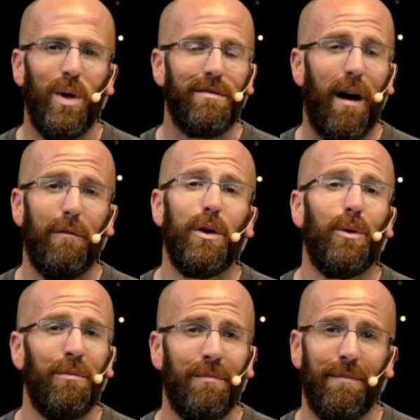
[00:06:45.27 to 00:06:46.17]
We love
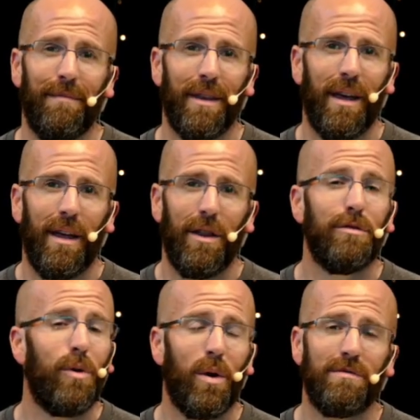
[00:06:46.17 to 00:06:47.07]
you.
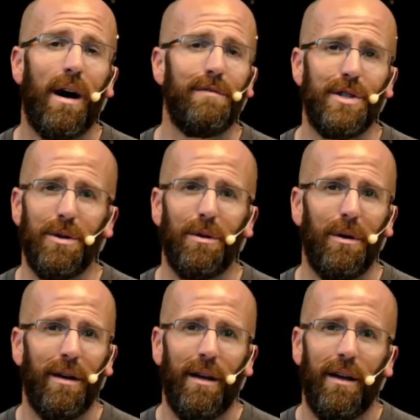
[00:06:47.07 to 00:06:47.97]
The Lord loves you.
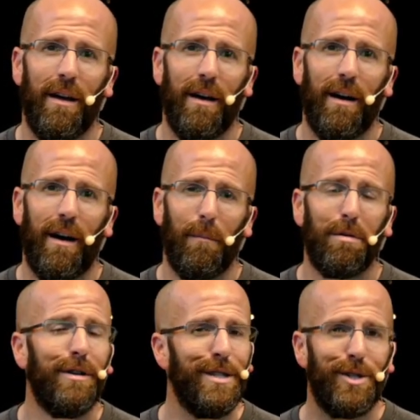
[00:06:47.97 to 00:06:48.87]

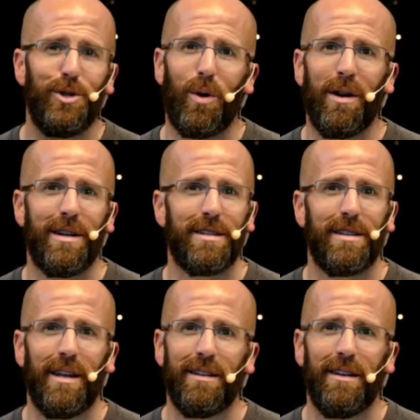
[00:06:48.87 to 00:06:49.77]
Please join
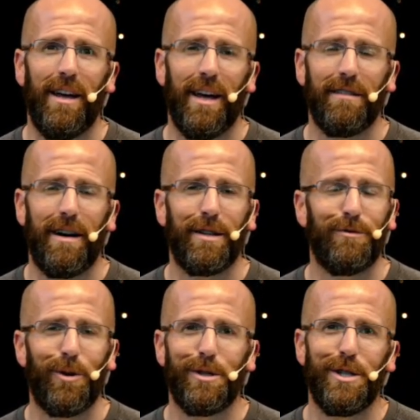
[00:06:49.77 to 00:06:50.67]
us and let the
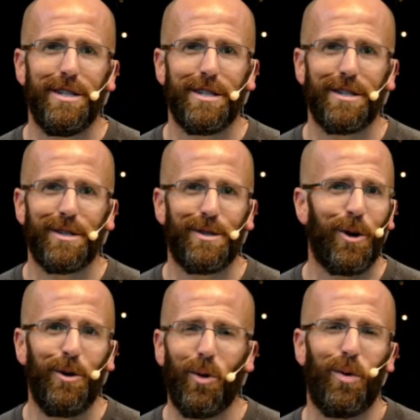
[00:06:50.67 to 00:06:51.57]
Lord Jesus
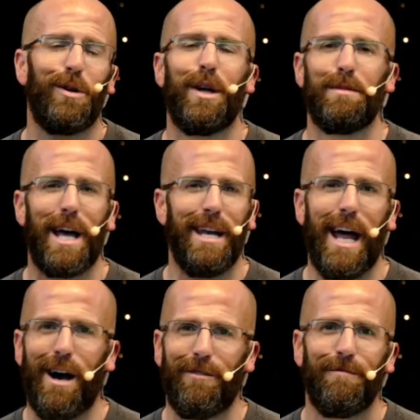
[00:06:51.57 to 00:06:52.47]
turn your world upside
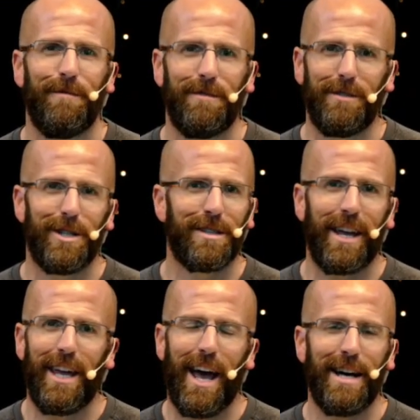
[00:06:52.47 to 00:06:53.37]
down, just
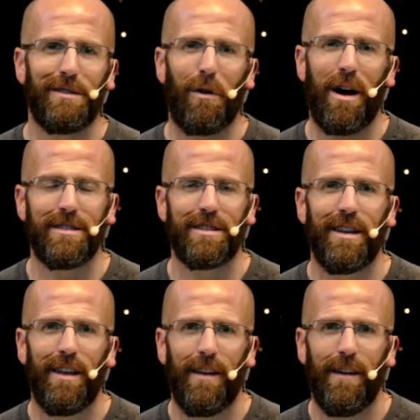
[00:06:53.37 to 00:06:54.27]
like he has for us.
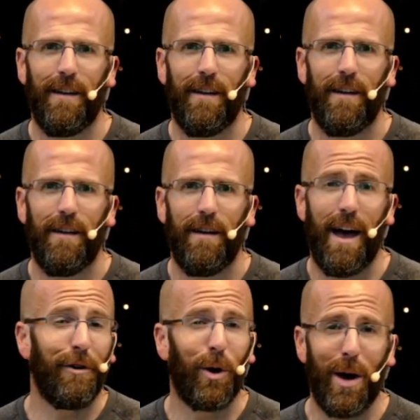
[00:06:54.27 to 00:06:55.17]

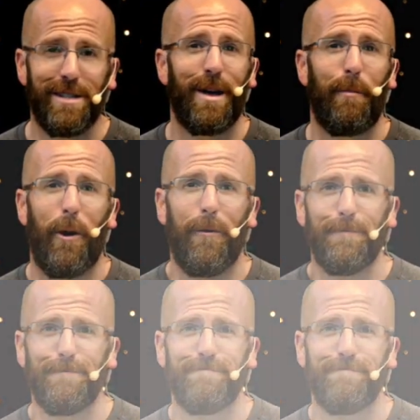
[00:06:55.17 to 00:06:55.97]
Have a great summer.